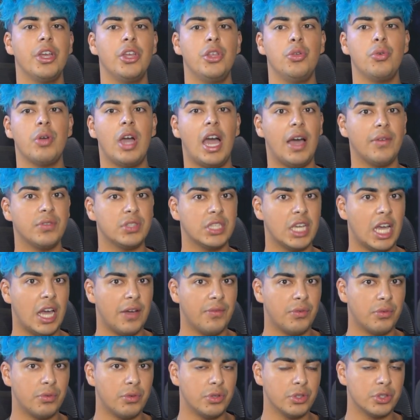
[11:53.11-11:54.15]
you have to
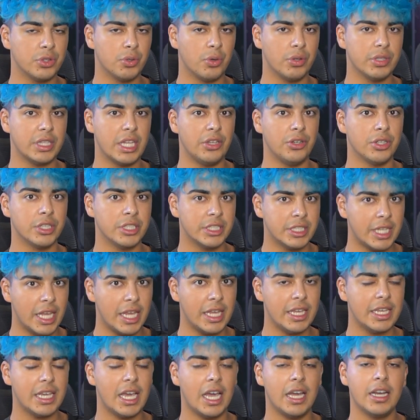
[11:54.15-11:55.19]
have a resort that you're
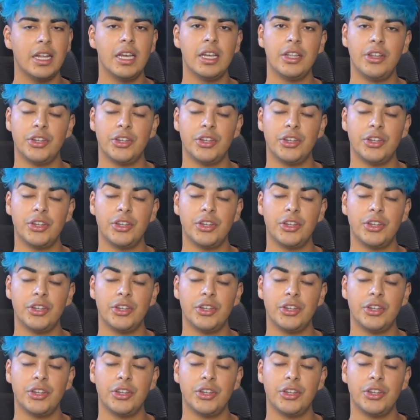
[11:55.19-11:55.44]
staying at.